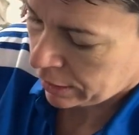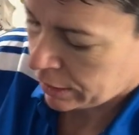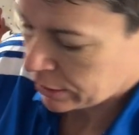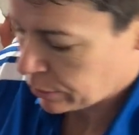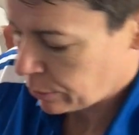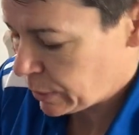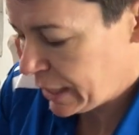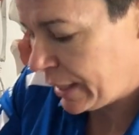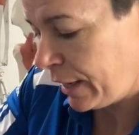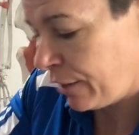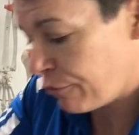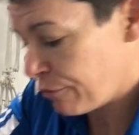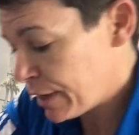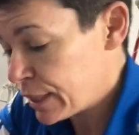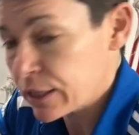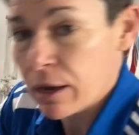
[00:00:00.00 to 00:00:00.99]
So we'll
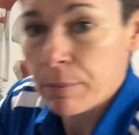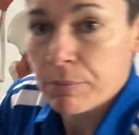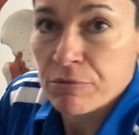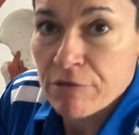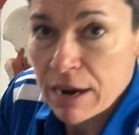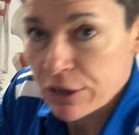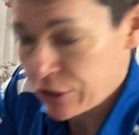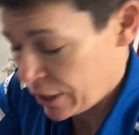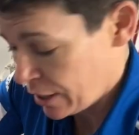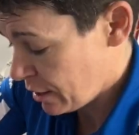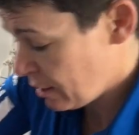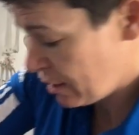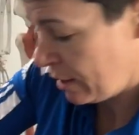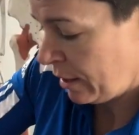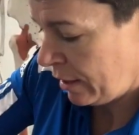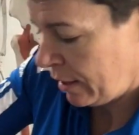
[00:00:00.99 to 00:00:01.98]
increase our pressure
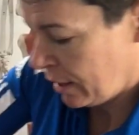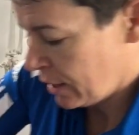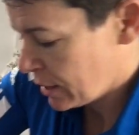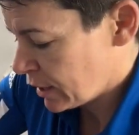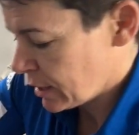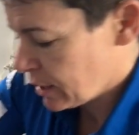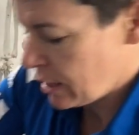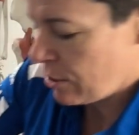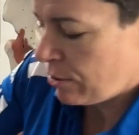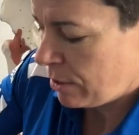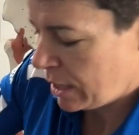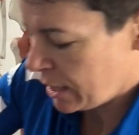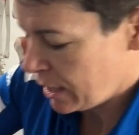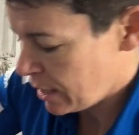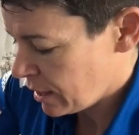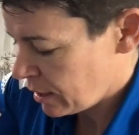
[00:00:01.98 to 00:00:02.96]

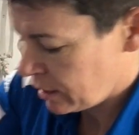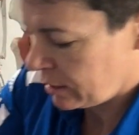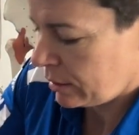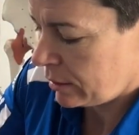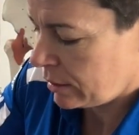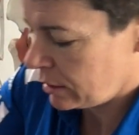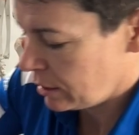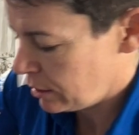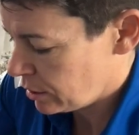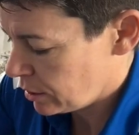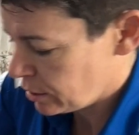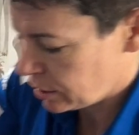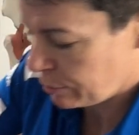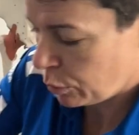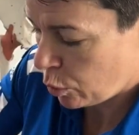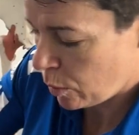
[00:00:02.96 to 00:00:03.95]
slowly to do
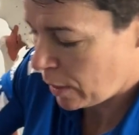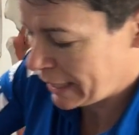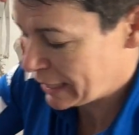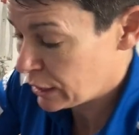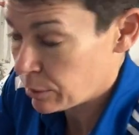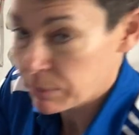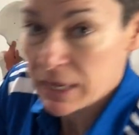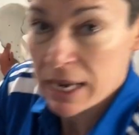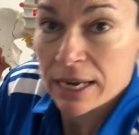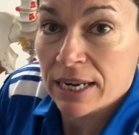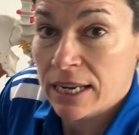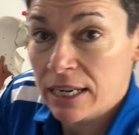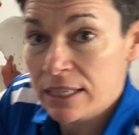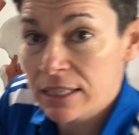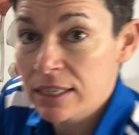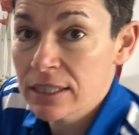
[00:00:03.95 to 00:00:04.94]
some quite deep
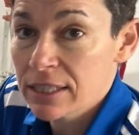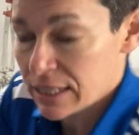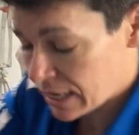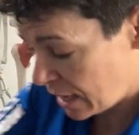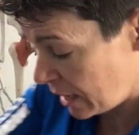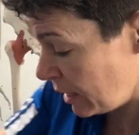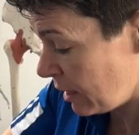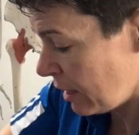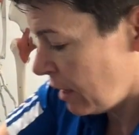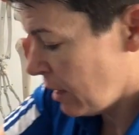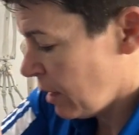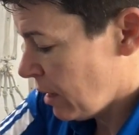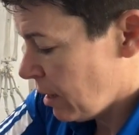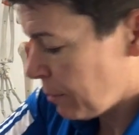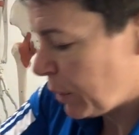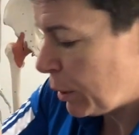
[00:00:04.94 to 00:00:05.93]
techniques. And today
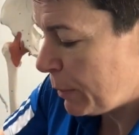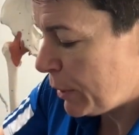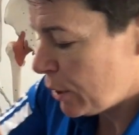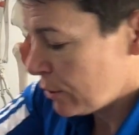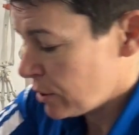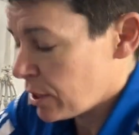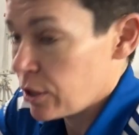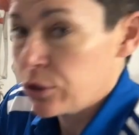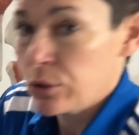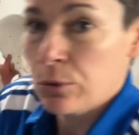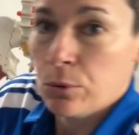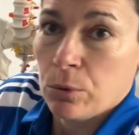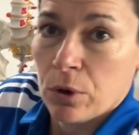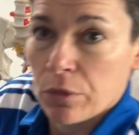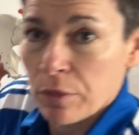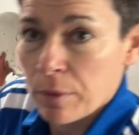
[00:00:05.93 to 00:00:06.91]
I'm going to be using a
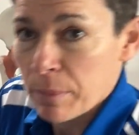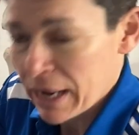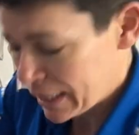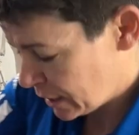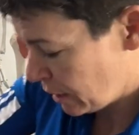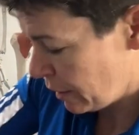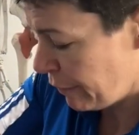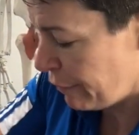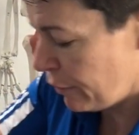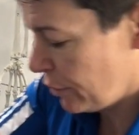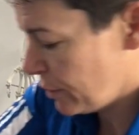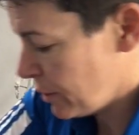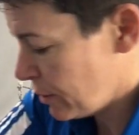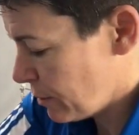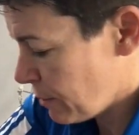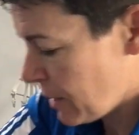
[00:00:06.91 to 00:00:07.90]
tool on the base of the foot
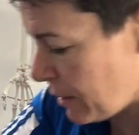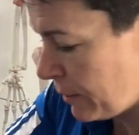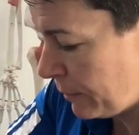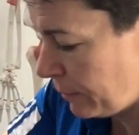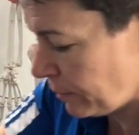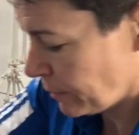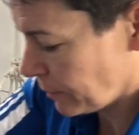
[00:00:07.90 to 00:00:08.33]
as well.